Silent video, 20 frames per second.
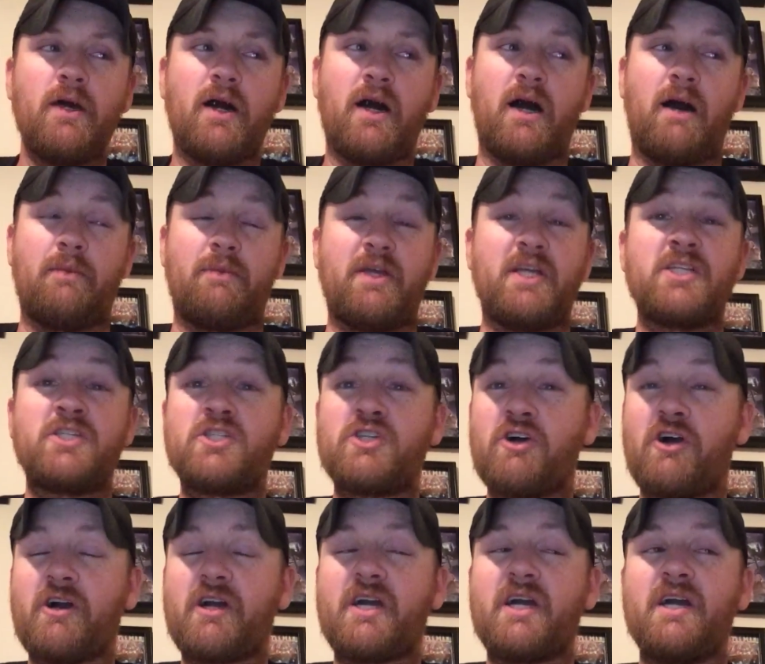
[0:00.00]
Um, he
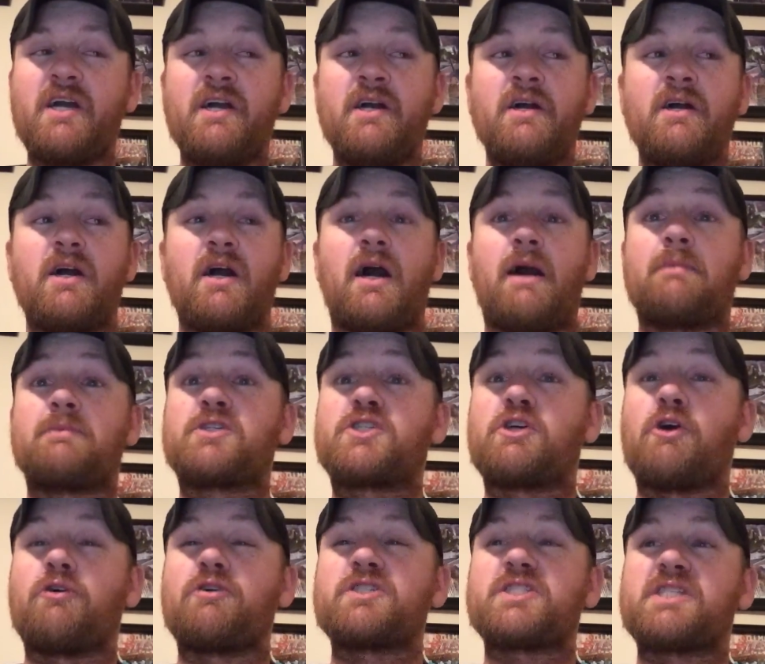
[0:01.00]
took um,
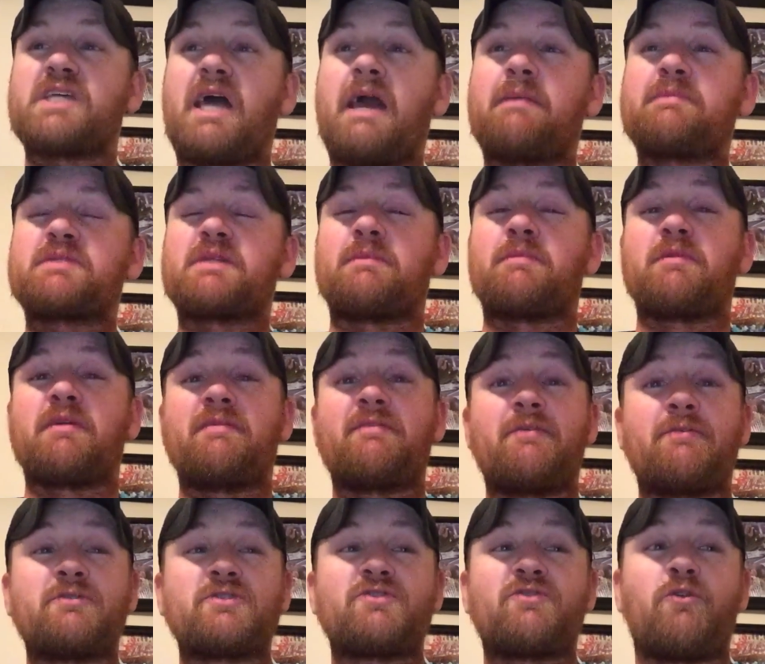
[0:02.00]
choke slams. I believe
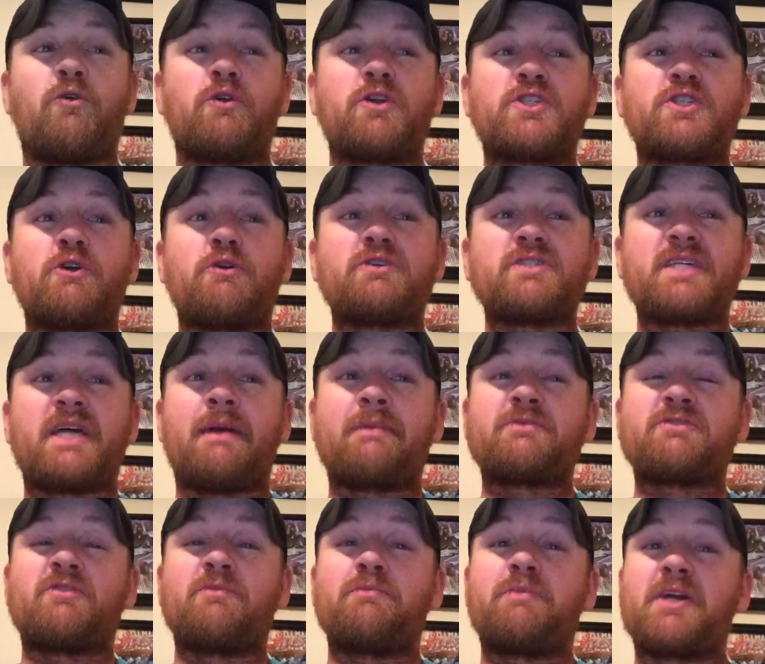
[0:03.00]
it was four choke
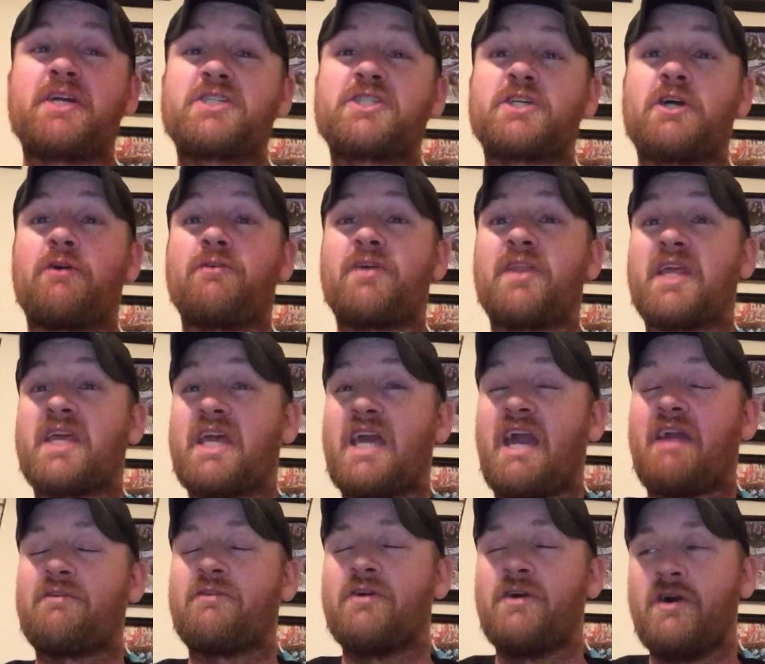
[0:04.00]
slams from Big Show. Then he
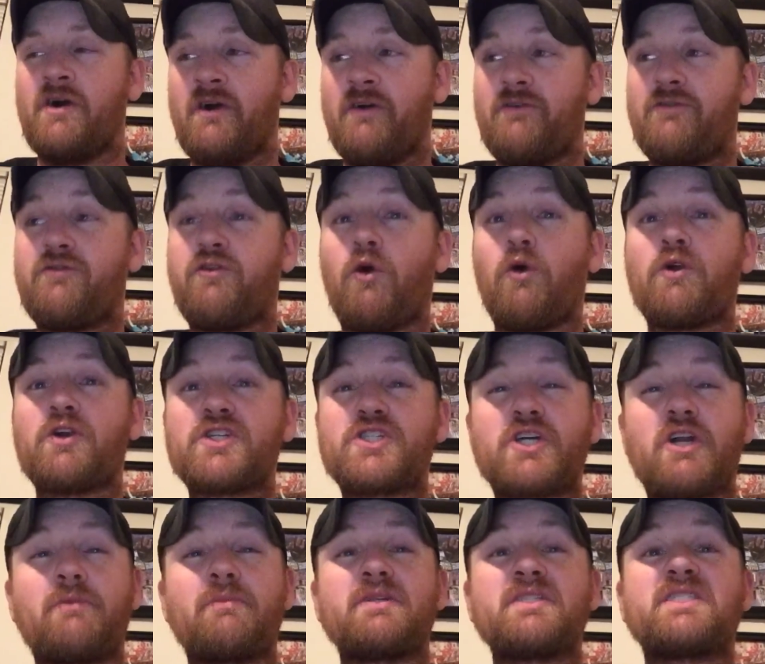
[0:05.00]
gave four
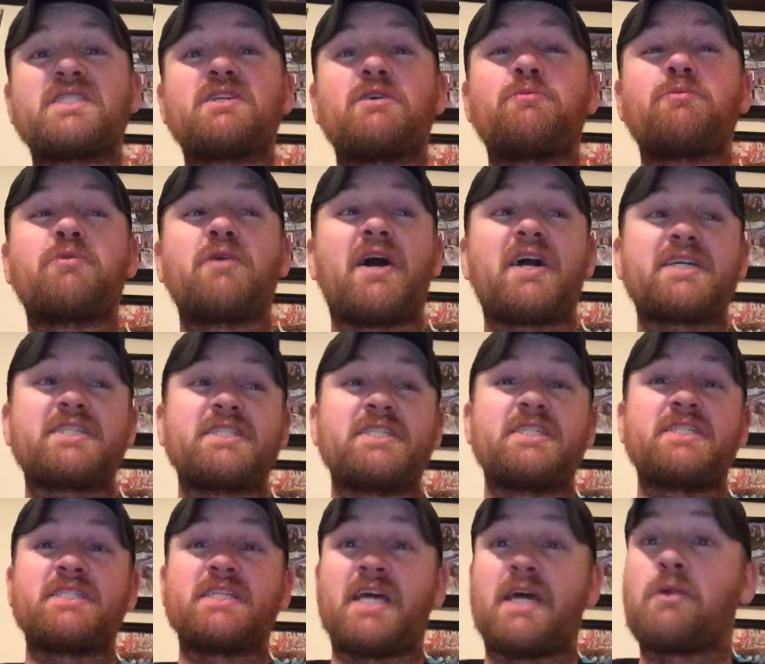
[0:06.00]
German
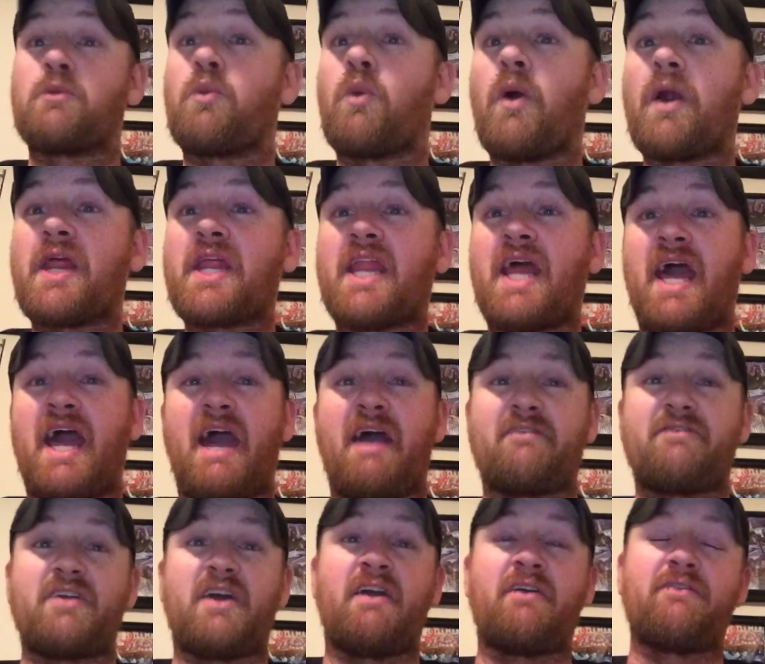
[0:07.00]
suplexes and one and a
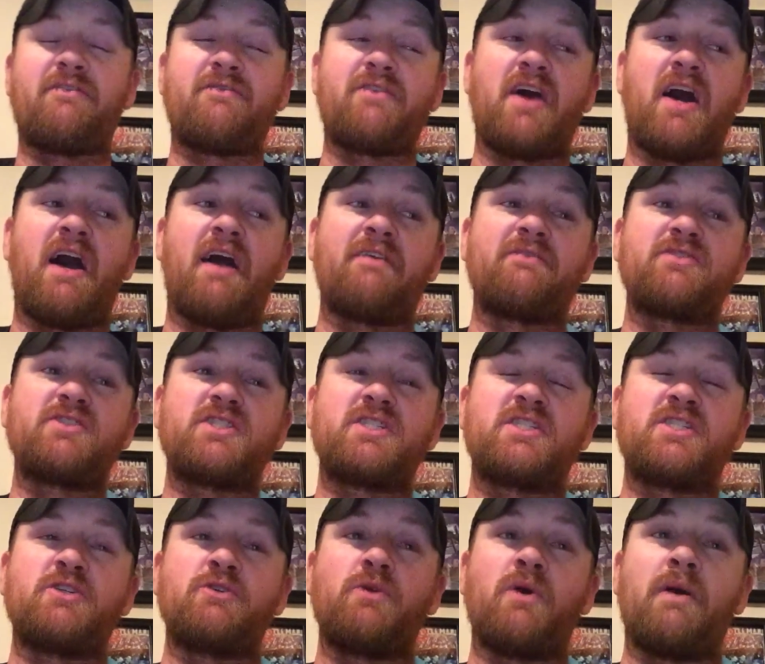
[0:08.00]
half F5s
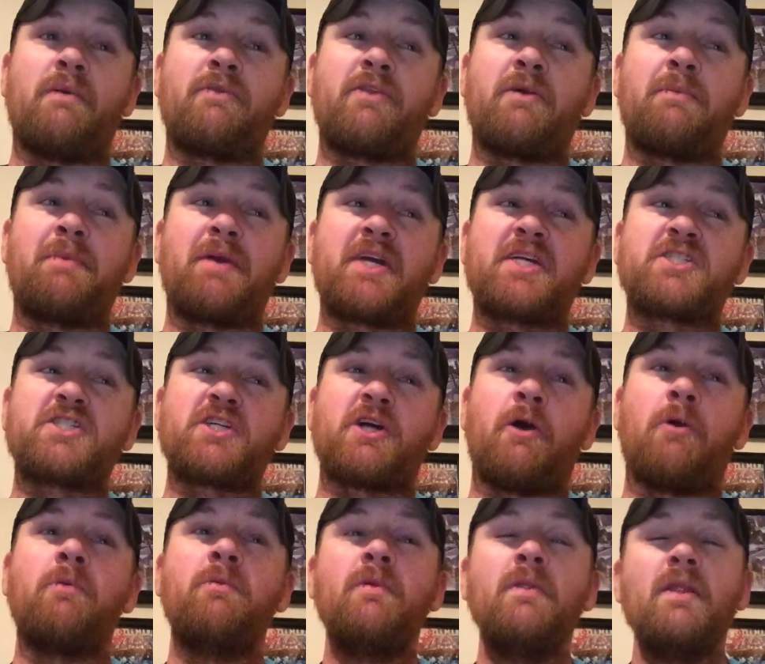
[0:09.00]
to uh, the Big
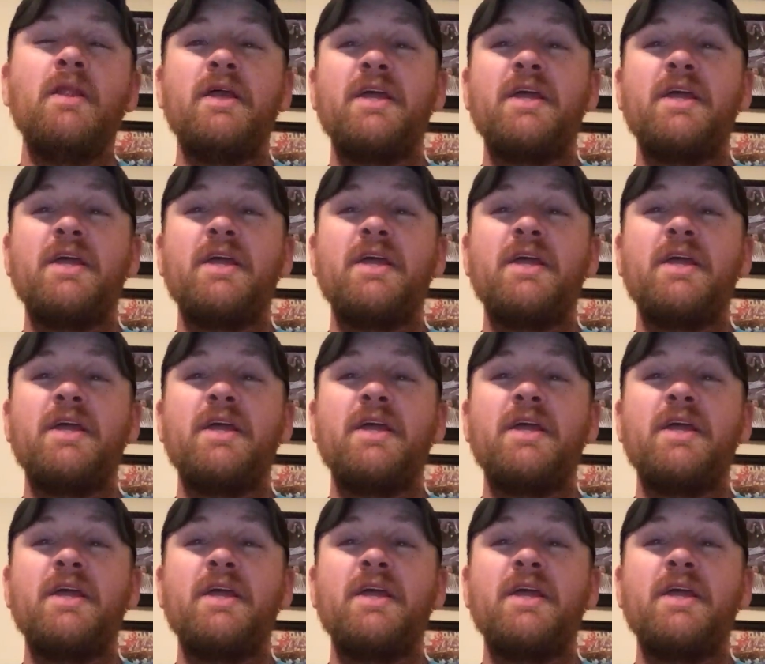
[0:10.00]
Show.